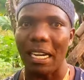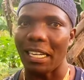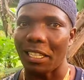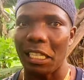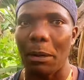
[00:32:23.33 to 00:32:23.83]

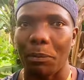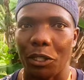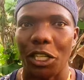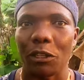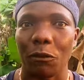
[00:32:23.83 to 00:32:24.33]
And I really
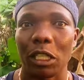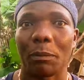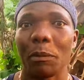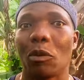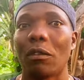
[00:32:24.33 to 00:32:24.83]
appreciate for
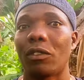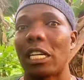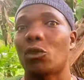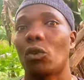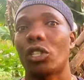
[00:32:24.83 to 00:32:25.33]
the people who have
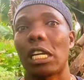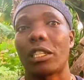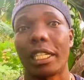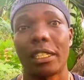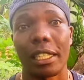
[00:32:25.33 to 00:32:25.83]
just watched
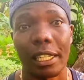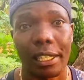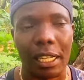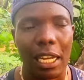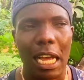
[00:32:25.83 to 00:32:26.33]
until
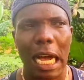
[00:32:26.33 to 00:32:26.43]
this.